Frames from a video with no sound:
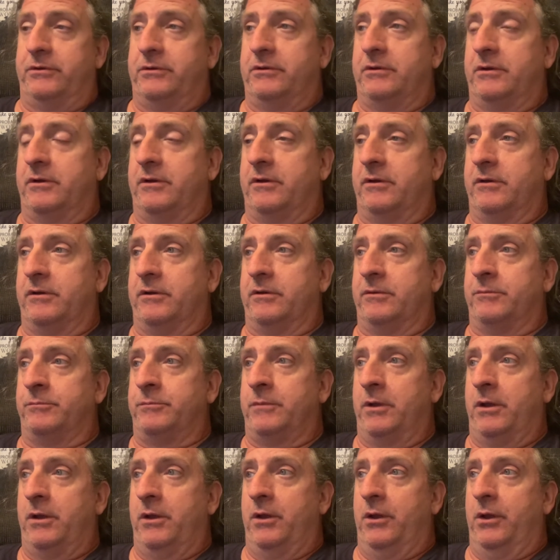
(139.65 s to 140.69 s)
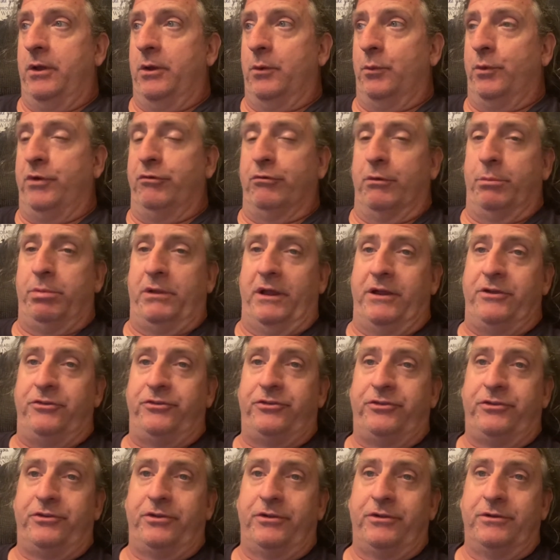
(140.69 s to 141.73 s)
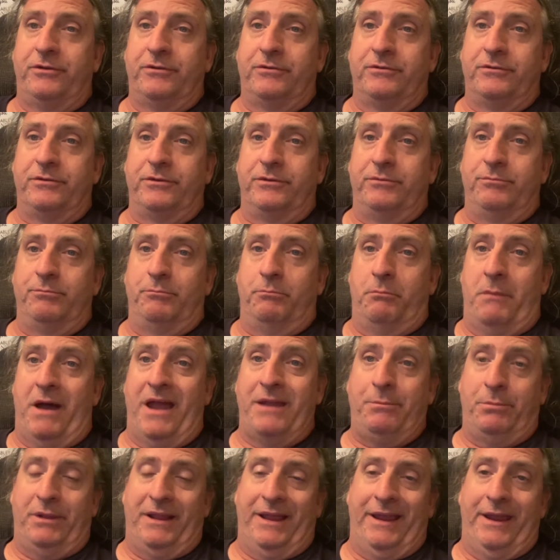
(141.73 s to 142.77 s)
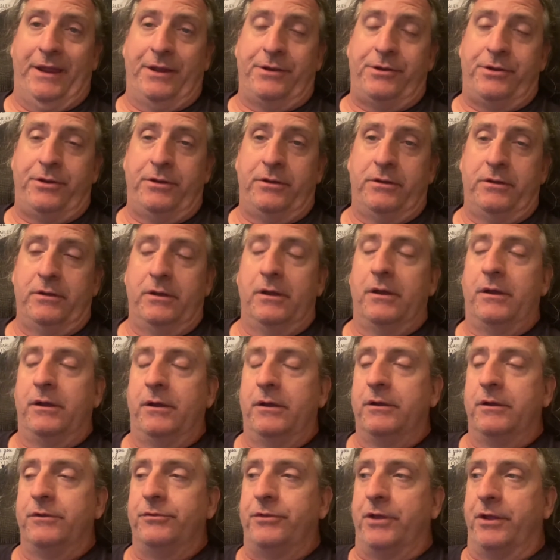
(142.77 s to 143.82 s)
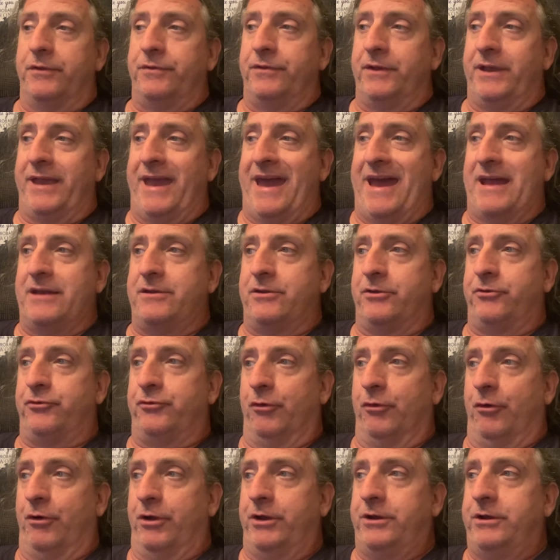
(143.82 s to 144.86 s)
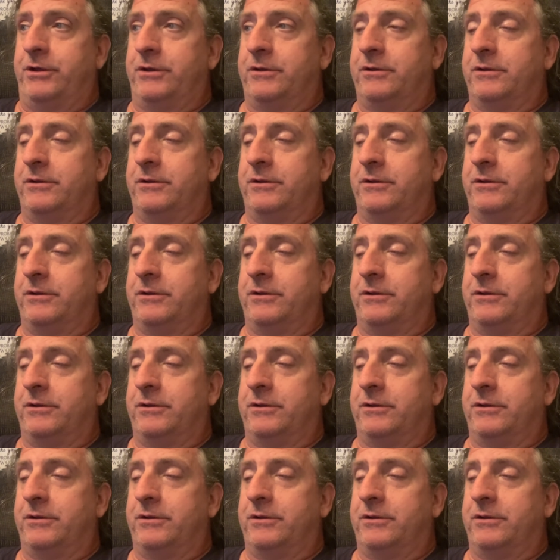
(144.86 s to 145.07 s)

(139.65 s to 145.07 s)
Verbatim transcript: Um, we replaced my plant that the cat destroyed.